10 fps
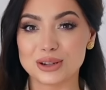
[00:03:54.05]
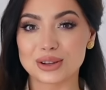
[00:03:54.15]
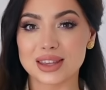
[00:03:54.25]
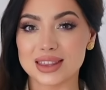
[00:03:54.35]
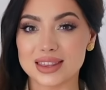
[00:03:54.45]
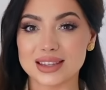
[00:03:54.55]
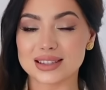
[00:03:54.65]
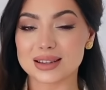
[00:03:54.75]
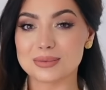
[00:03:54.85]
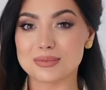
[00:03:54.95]
look at
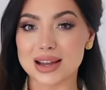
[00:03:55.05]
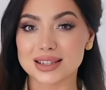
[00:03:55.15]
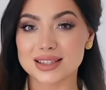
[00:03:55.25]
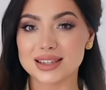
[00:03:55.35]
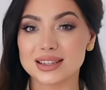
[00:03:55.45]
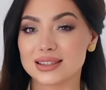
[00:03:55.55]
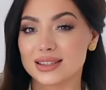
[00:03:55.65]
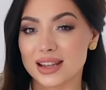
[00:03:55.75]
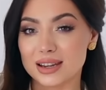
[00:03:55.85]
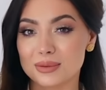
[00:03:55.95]
this maxi
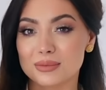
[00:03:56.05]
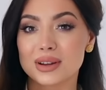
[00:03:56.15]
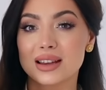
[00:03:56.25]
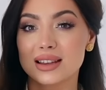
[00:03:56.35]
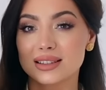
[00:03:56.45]
denim